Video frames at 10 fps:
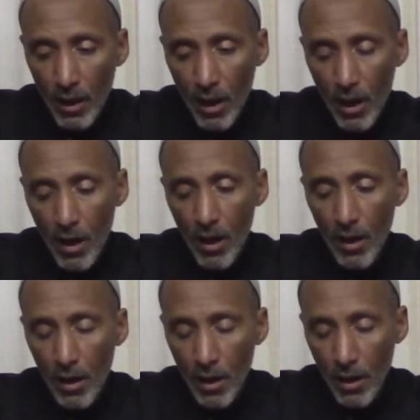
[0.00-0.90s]

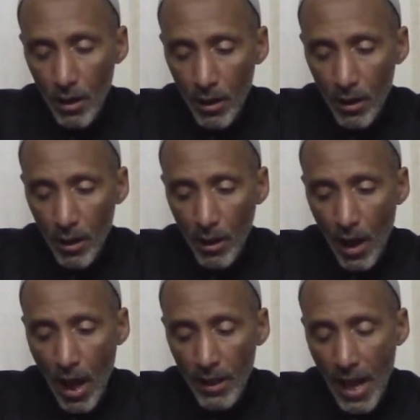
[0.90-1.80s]

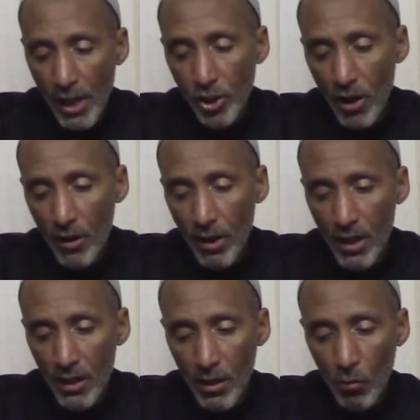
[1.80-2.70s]

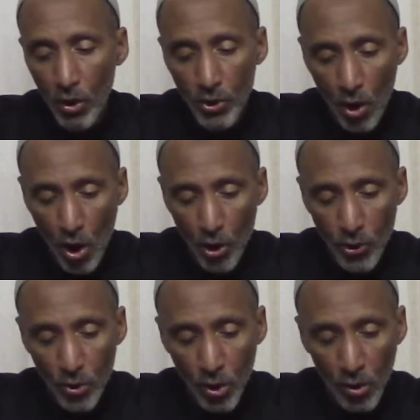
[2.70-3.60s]
Al-Ash'ari was
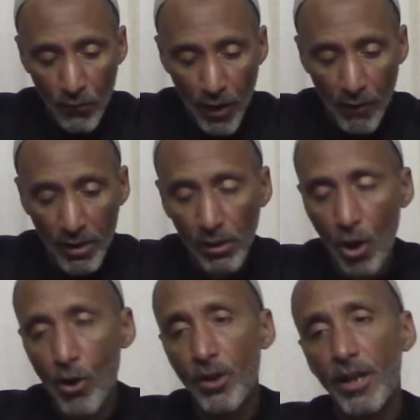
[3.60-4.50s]
also very
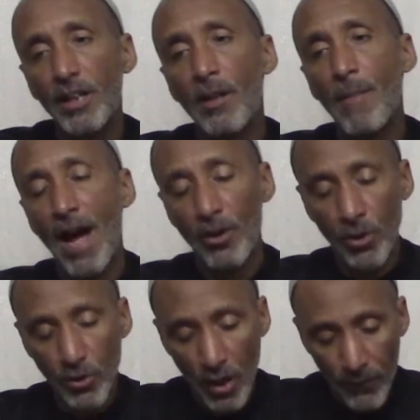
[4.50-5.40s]
learned in the
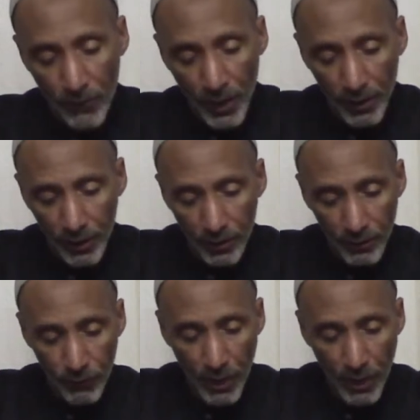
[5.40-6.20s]
matters of fiqh.